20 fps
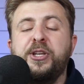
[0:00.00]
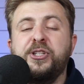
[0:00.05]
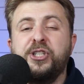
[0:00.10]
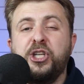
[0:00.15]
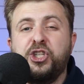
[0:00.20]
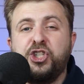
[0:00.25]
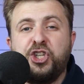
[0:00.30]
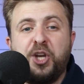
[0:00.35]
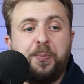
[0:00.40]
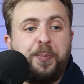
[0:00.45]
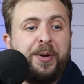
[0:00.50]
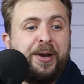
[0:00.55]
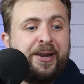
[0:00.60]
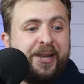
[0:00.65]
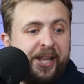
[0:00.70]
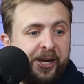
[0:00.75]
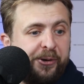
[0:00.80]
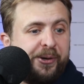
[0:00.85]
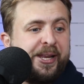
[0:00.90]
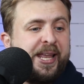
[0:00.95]
There's a chip
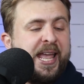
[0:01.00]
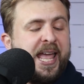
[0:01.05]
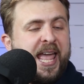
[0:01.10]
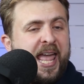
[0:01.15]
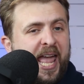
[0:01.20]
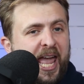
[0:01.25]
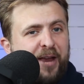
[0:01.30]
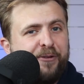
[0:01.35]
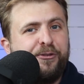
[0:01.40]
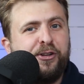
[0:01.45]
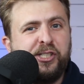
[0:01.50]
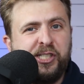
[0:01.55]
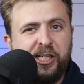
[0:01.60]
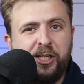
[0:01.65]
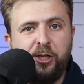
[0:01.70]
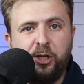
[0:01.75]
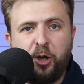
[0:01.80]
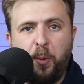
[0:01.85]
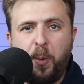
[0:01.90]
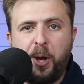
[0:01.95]
in literally every
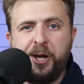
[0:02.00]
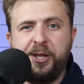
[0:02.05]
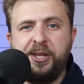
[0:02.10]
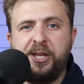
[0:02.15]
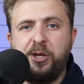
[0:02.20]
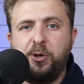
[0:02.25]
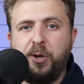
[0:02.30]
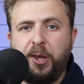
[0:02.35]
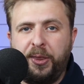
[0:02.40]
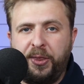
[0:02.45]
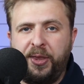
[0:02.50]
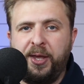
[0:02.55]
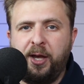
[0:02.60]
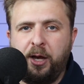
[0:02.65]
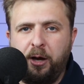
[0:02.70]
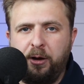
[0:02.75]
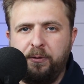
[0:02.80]
single commodity you can think